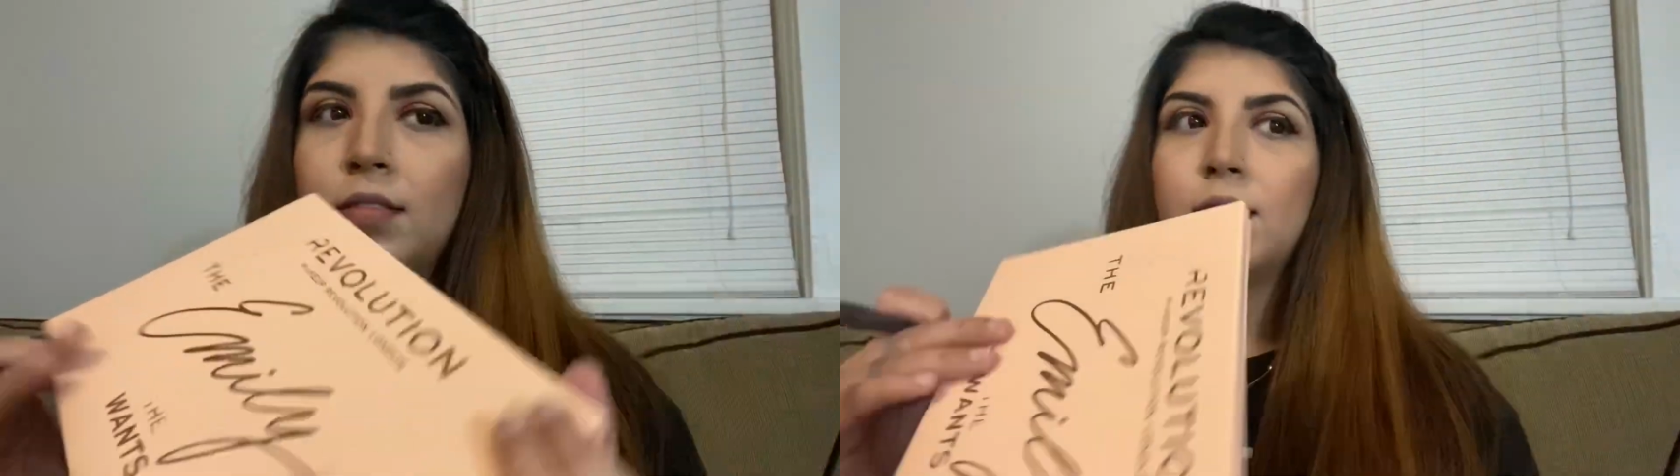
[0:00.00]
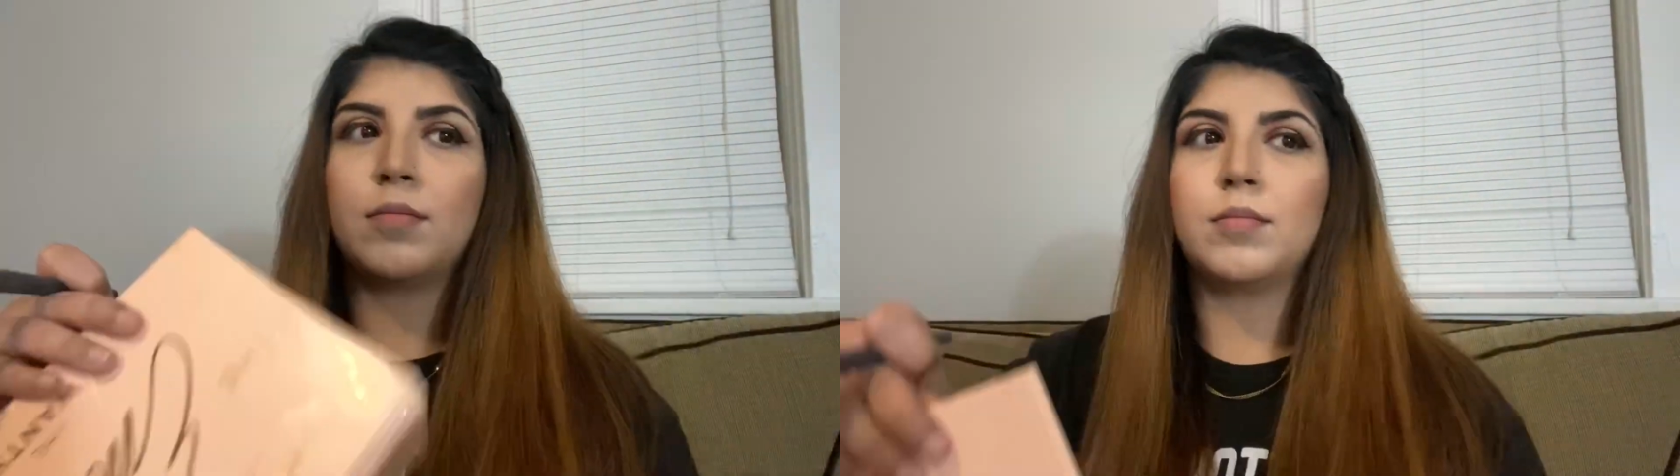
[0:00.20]

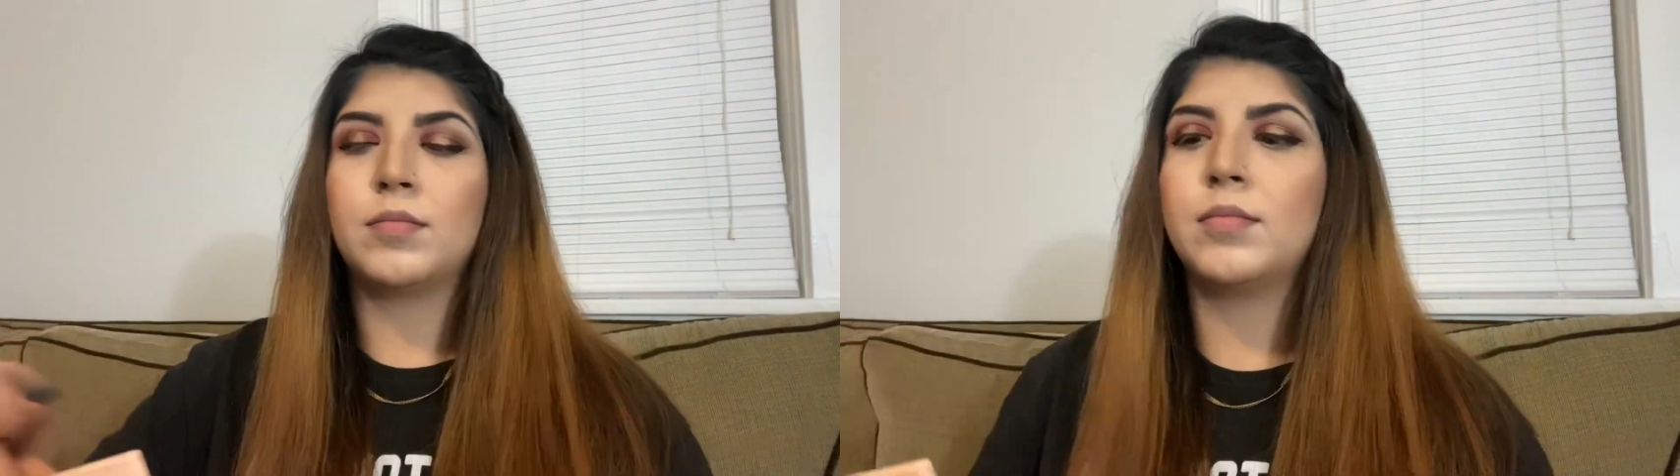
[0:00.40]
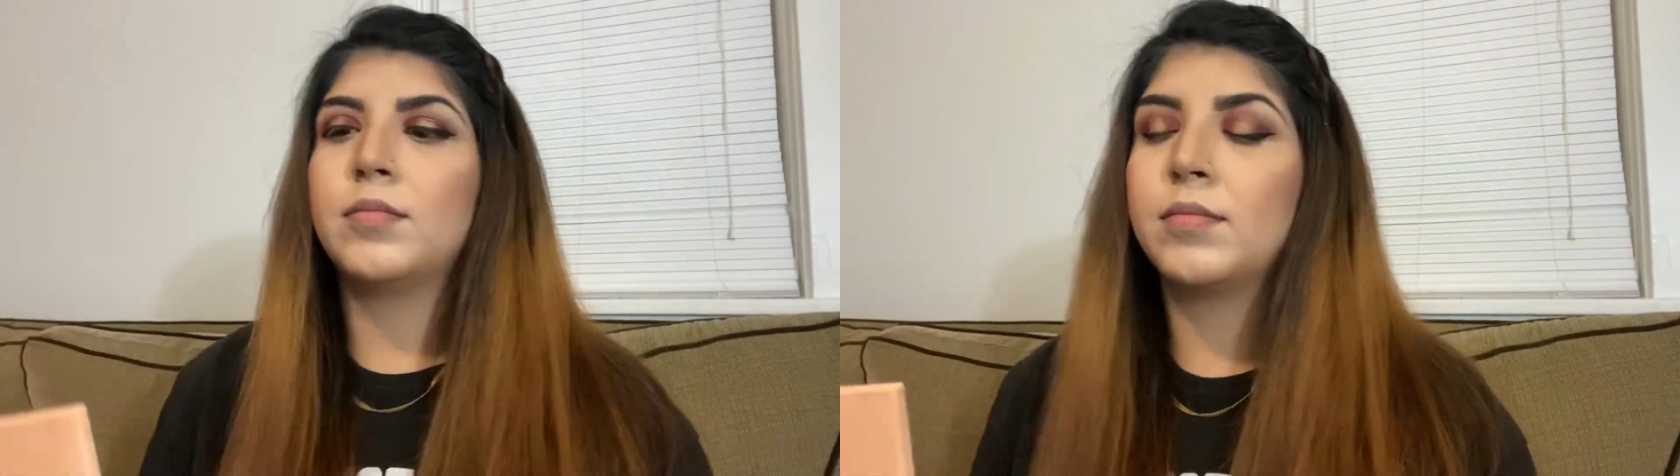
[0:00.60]
Laugh
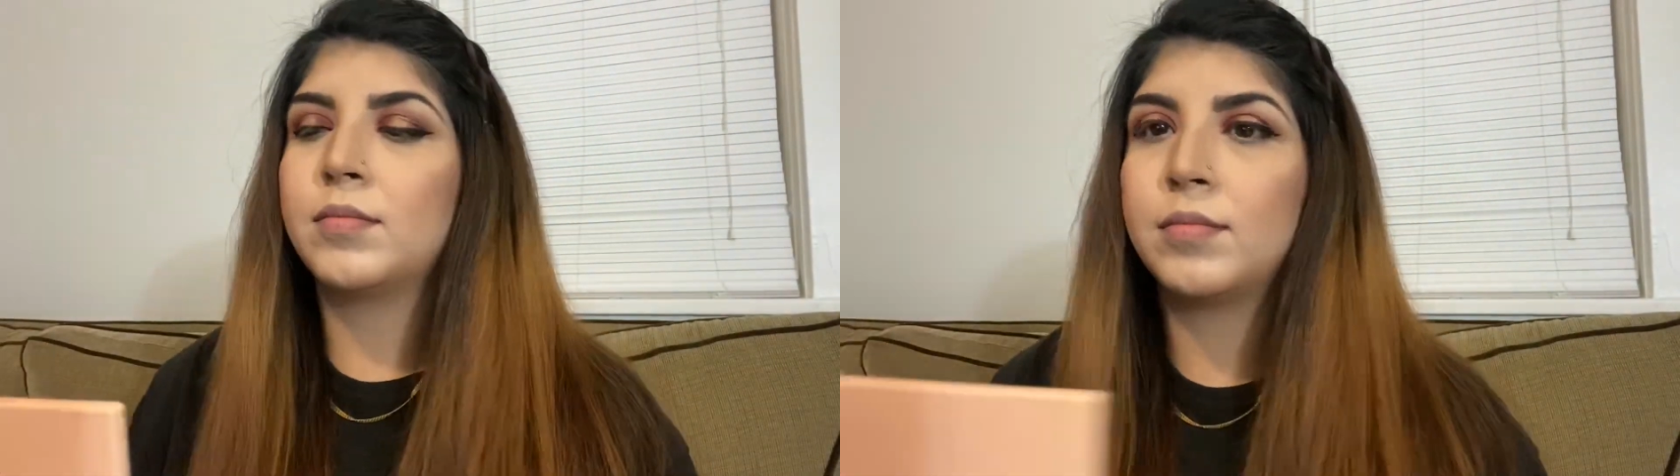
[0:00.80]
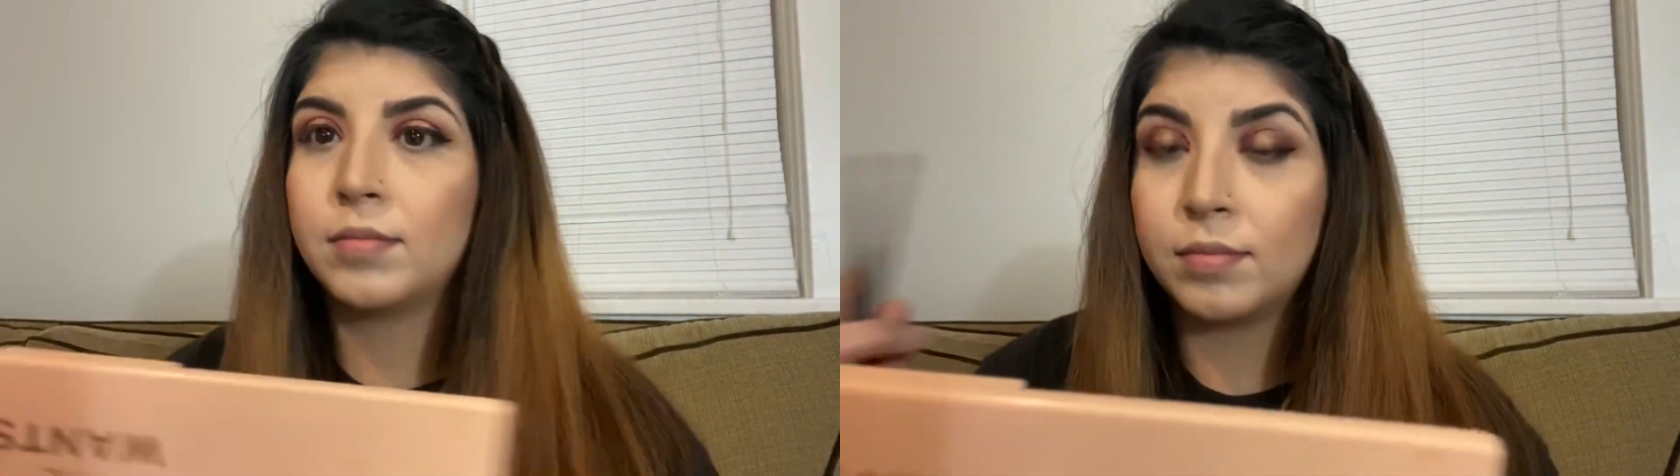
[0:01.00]

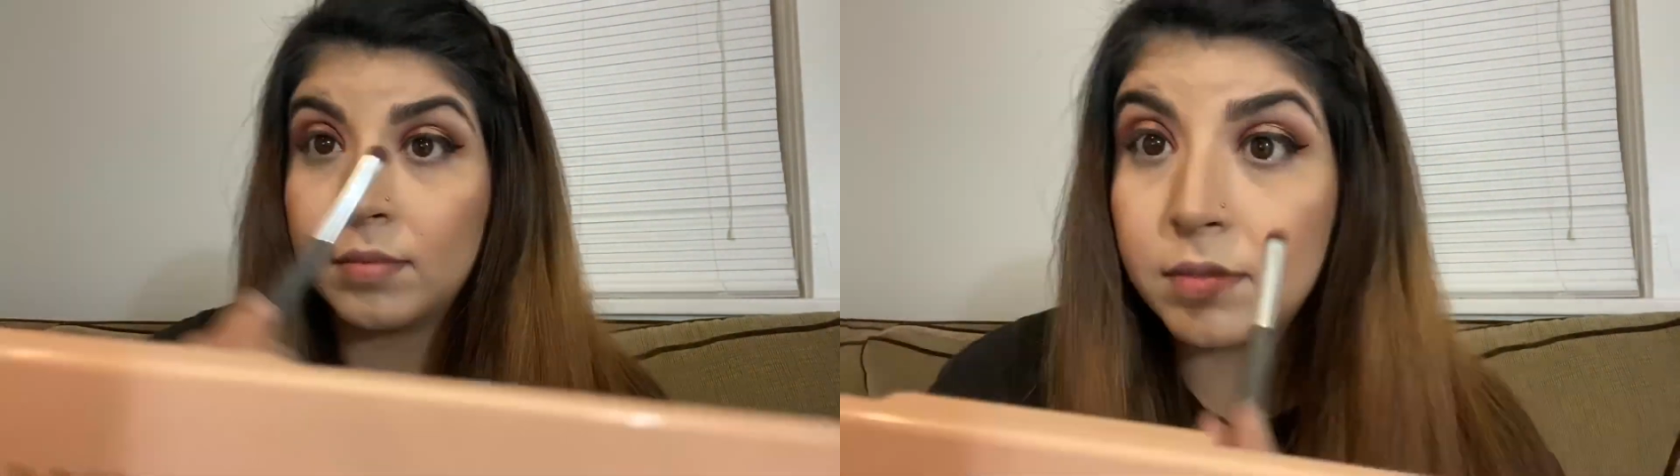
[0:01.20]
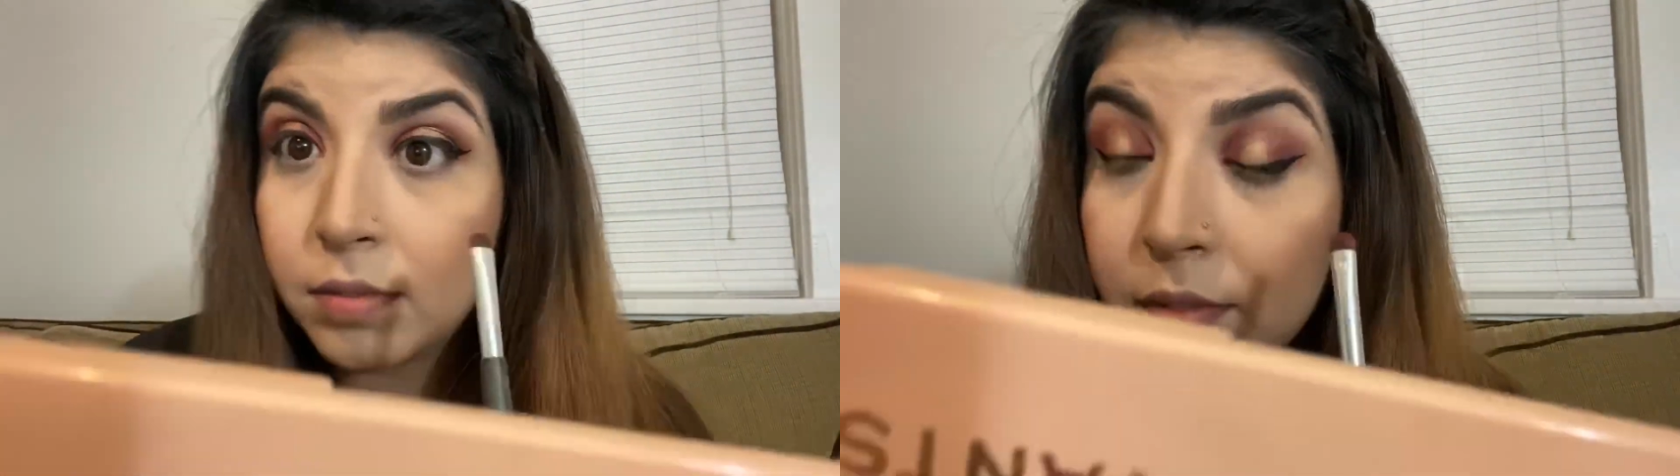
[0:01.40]
Cry and
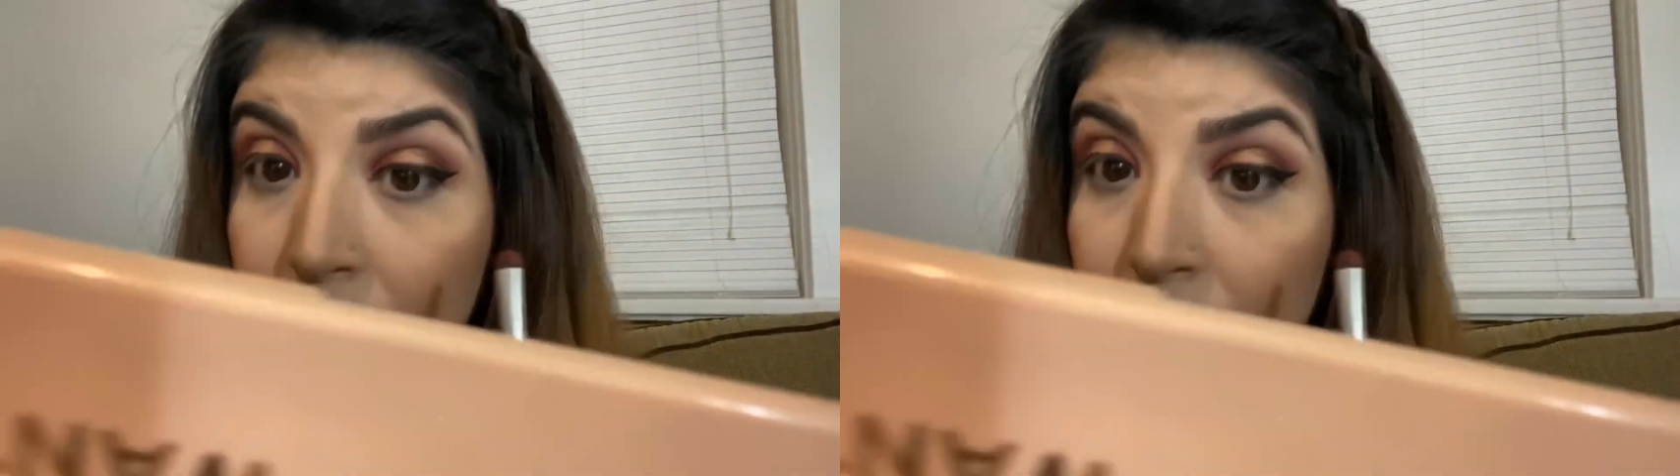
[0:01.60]
Cheer.